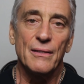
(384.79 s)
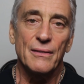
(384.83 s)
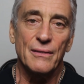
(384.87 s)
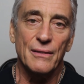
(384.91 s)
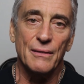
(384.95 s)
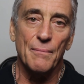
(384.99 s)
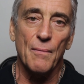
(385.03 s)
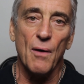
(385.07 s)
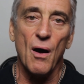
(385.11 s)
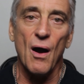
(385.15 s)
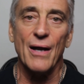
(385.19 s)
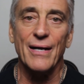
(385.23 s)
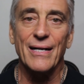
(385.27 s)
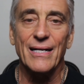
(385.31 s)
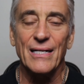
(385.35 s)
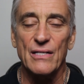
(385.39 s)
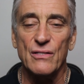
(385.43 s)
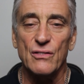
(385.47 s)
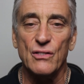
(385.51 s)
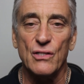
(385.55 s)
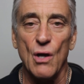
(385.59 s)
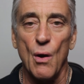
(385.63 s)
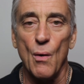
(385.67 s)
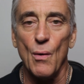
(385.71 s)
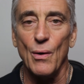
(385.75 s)
The market
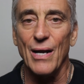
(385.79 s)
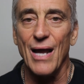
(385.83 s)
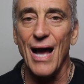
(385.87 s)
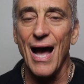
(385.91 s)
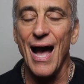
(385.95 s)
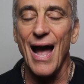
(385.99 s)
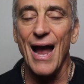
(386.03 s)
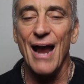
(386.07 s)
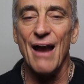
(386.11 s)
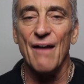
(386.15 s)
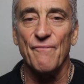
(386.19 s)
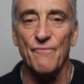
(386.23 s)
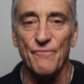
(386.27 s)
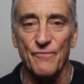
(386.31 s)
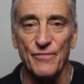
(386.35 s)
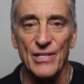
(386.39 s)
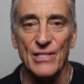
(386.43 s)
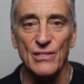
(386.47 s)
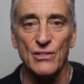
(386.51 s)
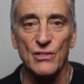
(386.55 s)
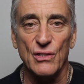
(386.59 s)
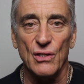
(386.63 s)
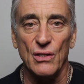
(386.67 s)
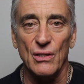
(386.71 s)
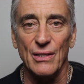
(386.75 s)
is going higher.
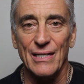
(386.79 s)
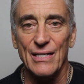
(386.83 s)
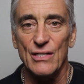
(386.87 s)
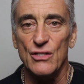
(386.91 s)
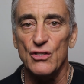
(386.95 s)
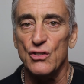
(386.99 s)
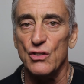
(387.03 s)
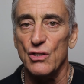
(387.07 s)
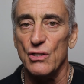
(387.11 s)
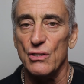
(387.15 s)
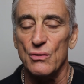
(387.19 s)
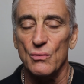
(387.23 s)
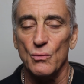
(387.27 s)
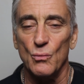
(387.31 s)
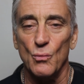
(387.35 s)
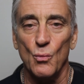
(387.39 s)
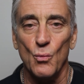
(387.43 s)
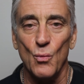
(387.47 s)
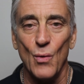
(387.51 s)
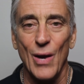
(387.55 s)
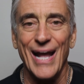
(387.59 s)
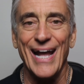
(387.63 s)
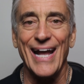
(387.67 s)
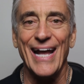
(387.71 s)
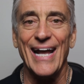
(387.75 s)
Fiscal is just
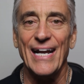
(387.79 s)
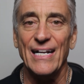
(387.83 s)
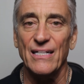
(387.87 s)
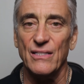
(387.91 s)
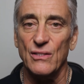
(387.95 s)
way